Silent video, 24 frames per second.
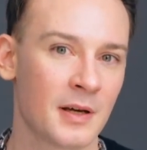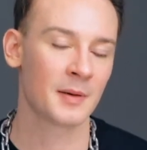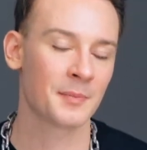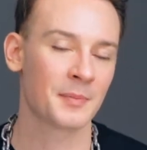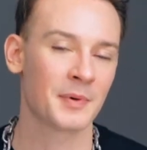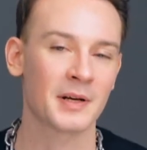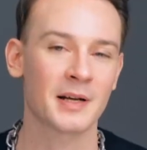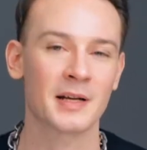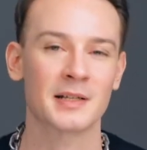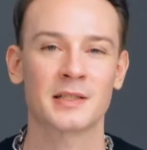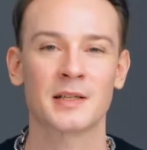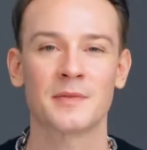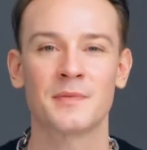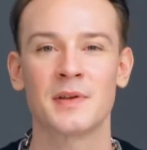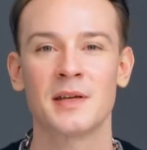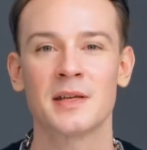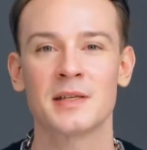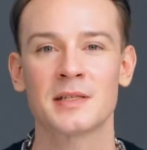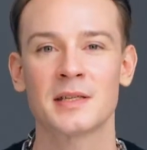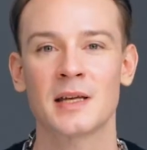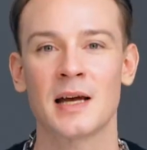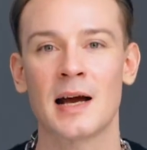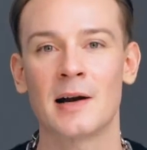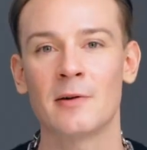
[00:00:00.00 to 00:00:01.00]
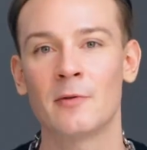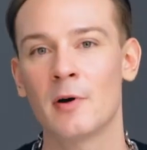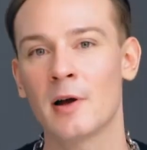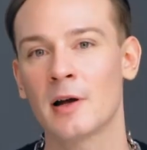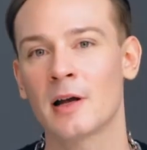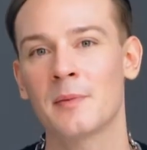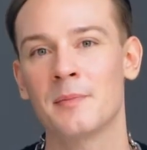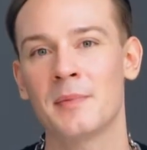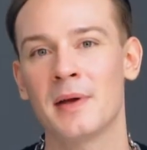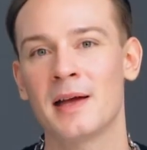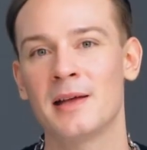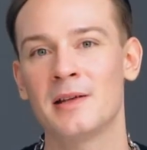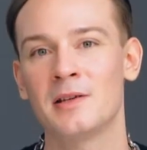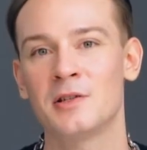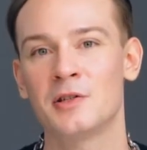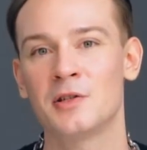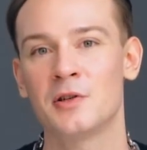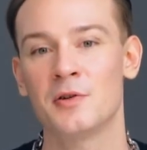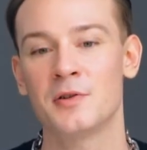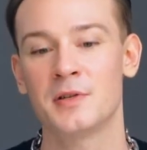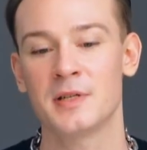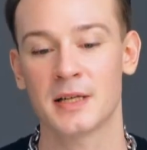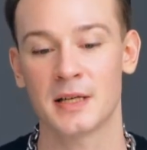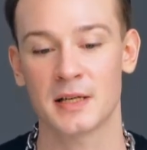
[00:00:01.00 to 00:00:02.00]
Because of this, I recommend
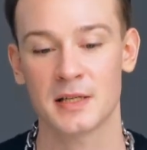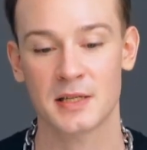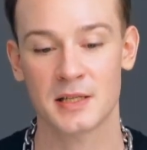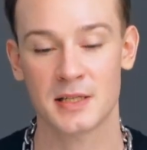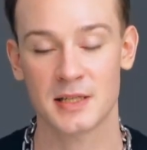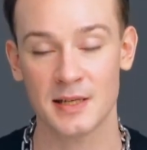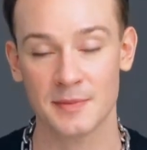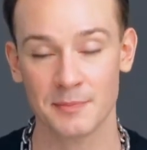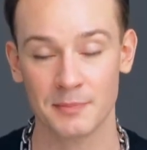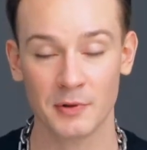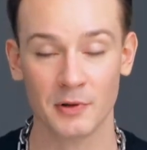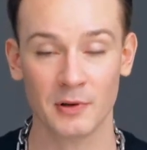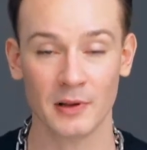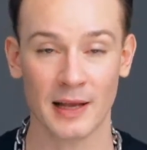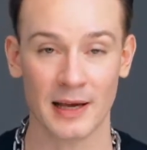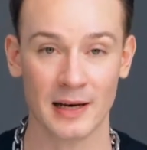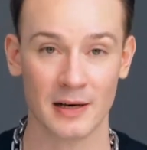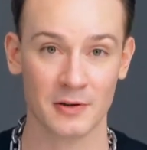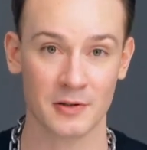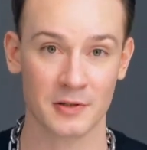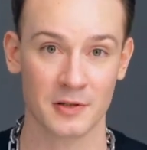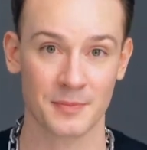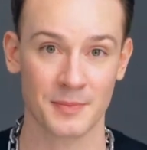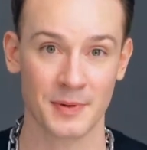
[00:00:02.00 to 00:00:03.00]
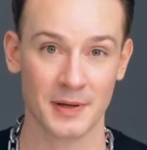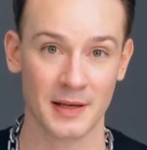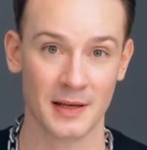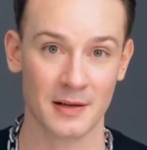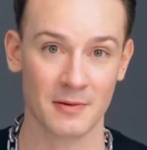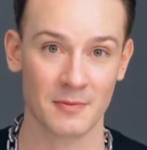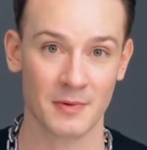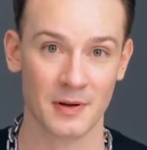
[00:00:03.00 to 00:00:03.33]
choosing a simple letter to begin